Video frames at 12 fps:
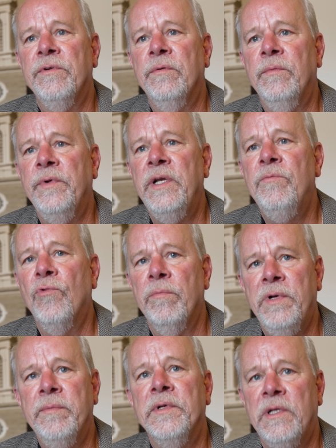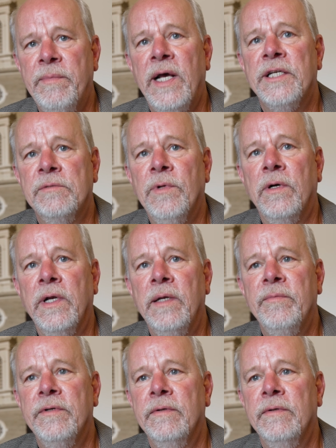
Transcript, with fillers: We need more people at the basketball games.